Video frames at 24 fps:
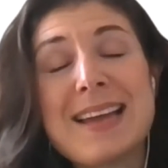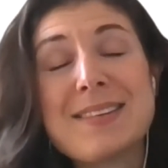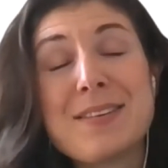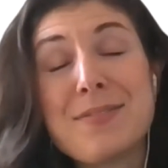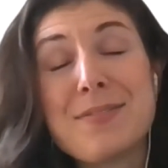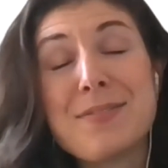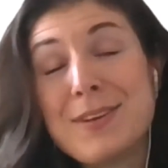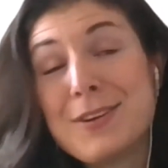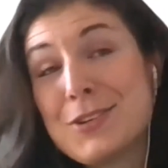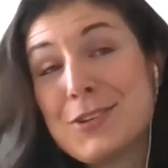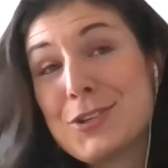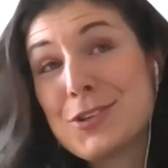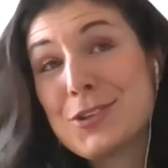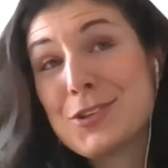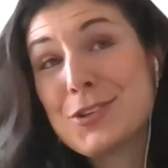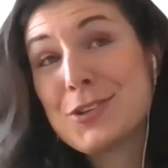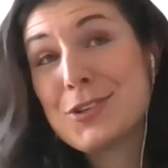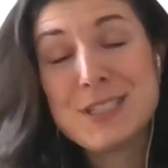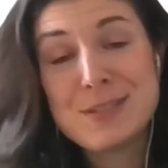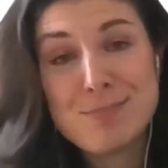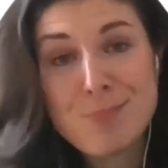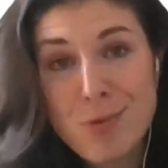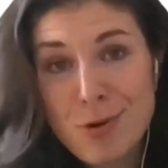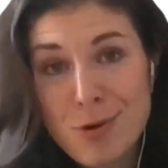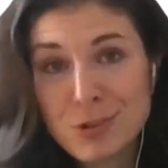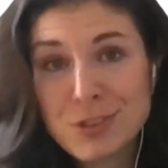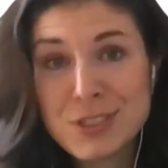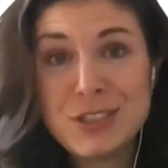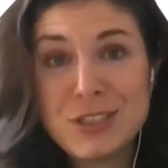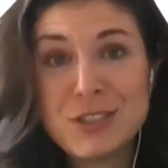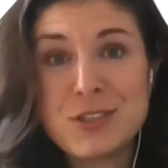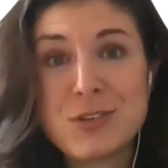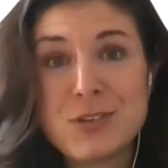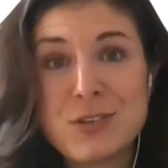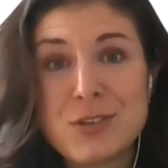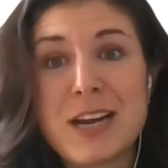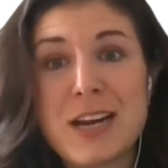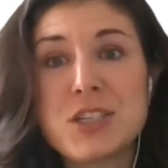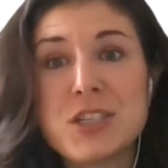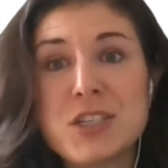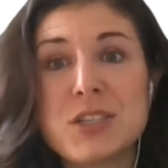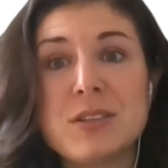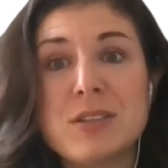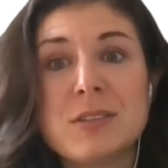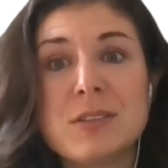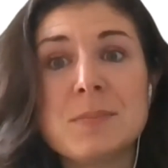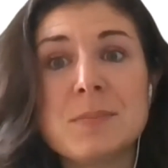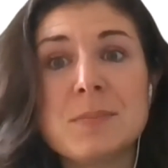the future is
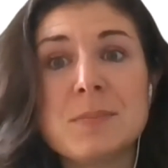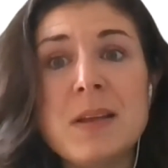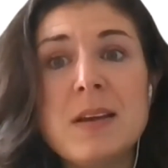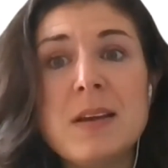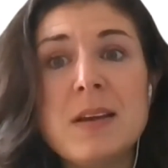multi-directional.